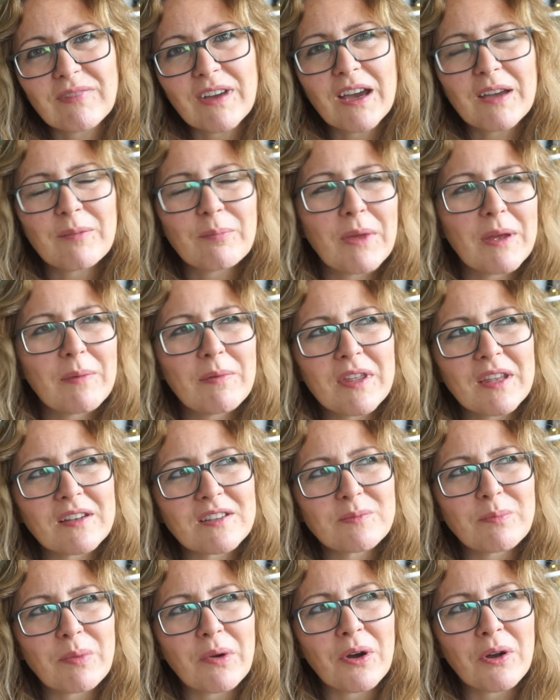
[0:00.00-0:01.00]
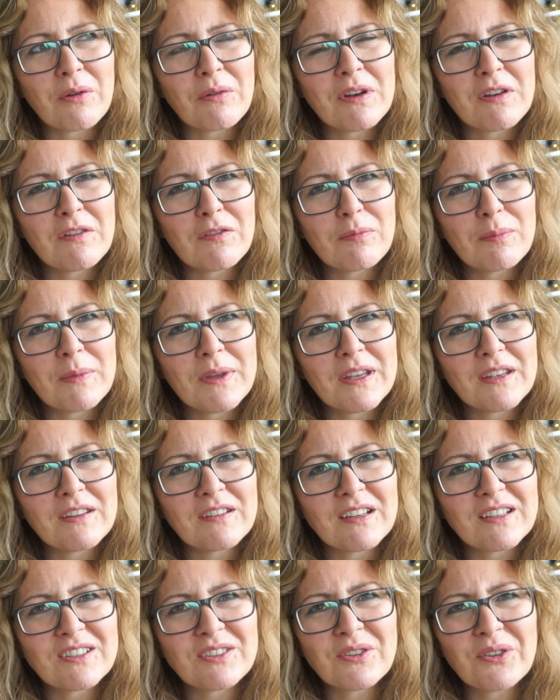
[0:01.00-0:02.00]
And maybe that's boring of me.
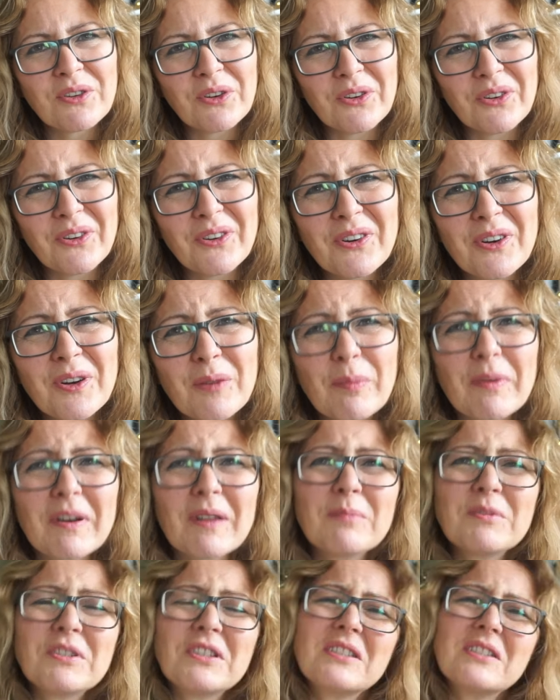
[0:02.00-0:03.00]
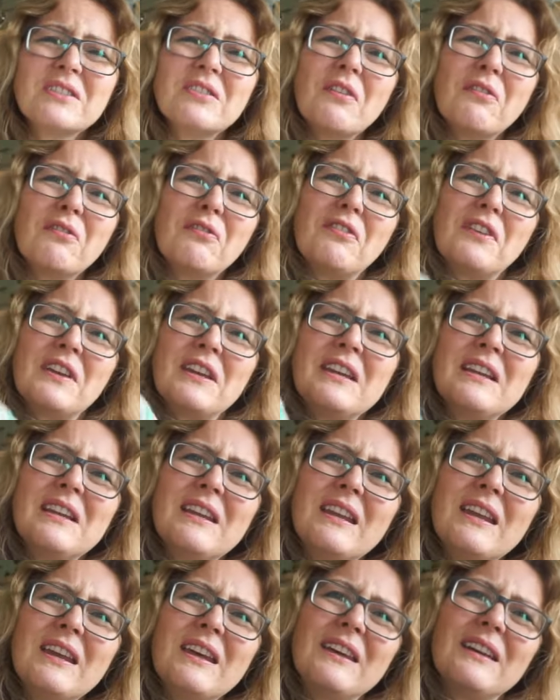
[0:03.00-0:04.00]
I don't know, but I'm just not feeling
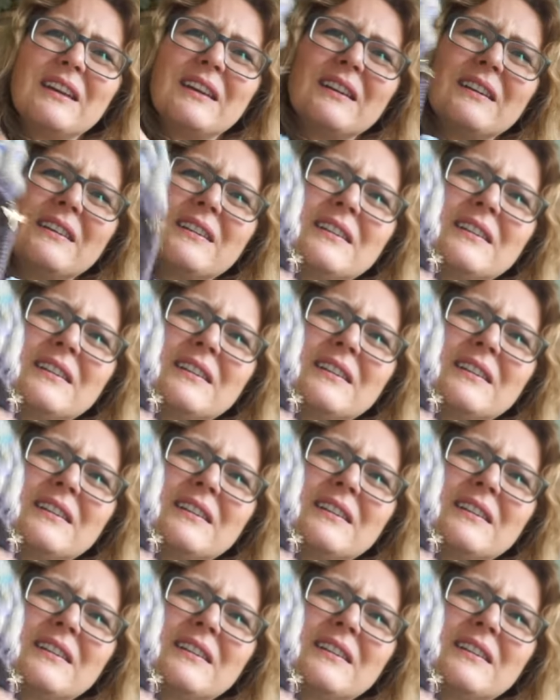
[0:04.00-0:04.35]
it.